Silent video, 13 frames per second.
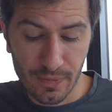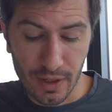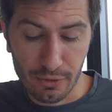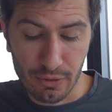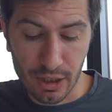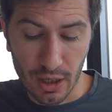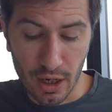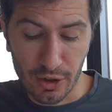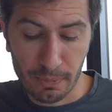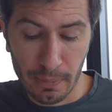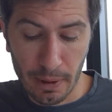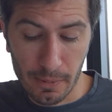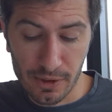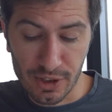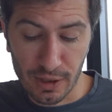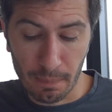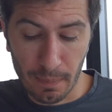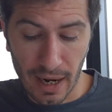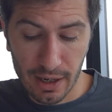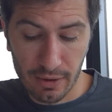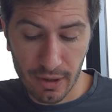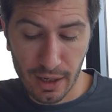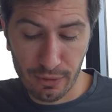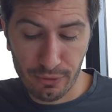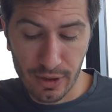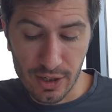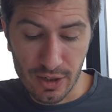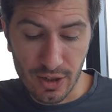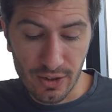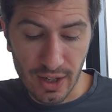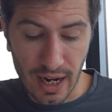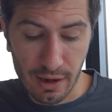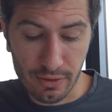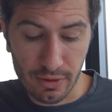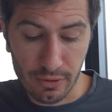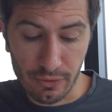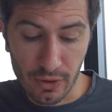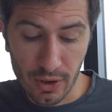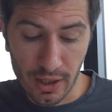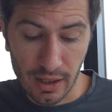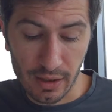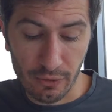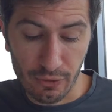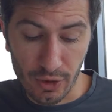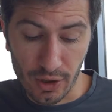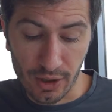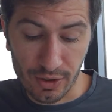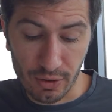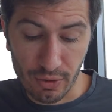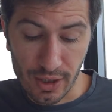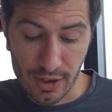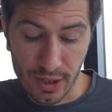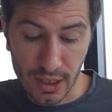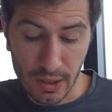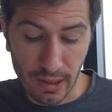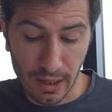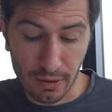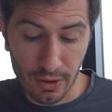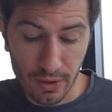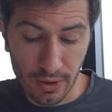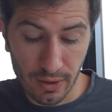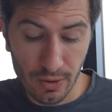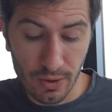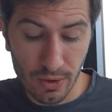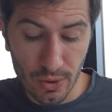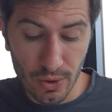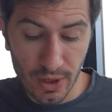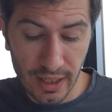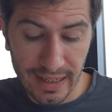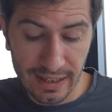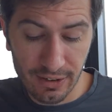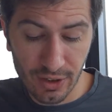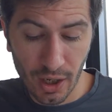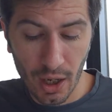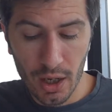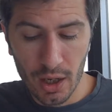as regards publishing background features after a verdicts are reached in a Crown Court case,